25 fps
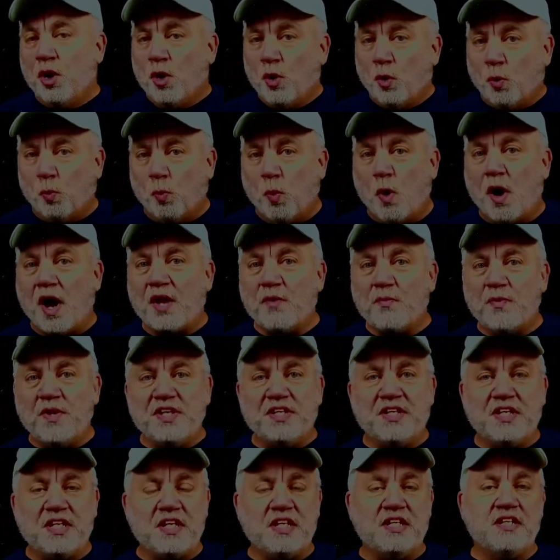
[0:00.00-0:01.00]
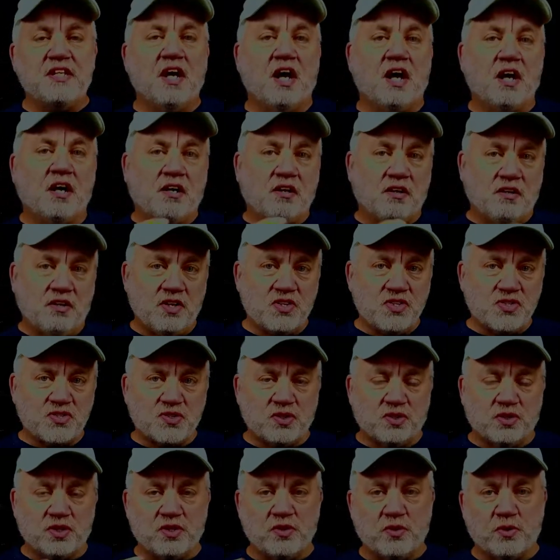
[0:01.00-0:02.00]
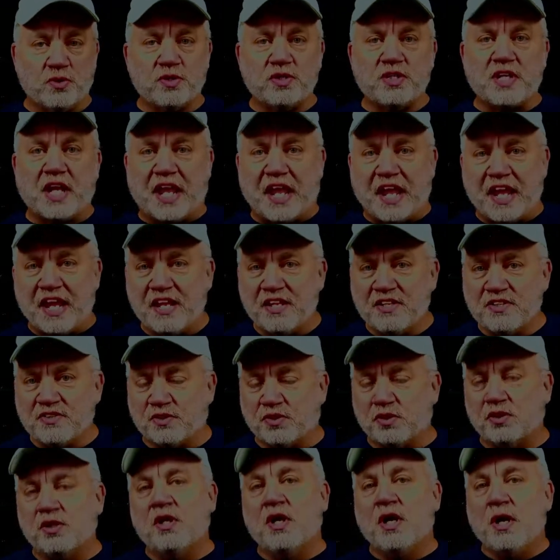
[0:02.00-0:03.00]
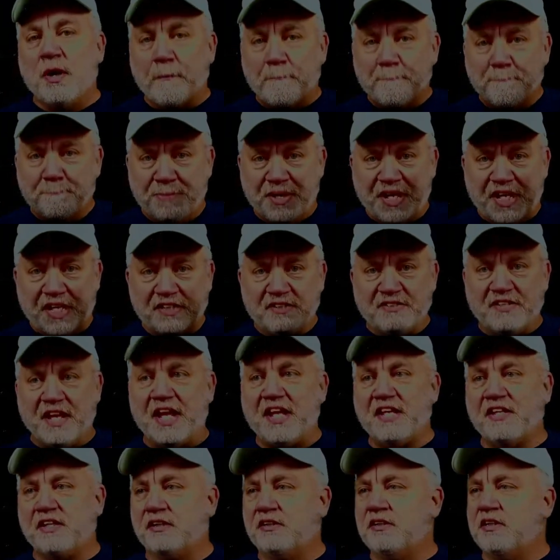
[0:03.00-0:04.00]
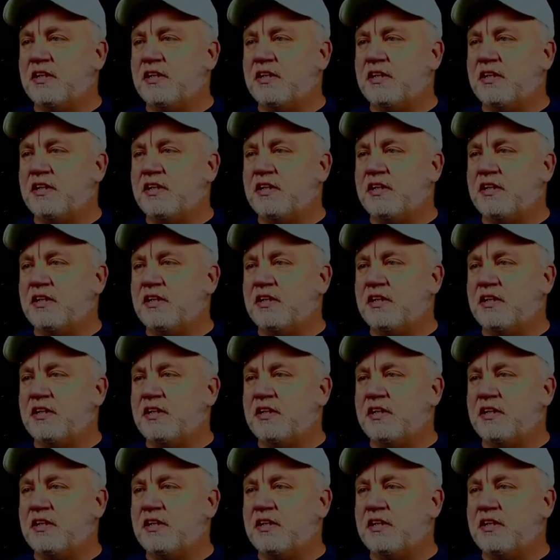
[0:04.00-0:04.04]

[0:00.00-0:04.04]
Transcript: why we need a cluster in order to handle big data.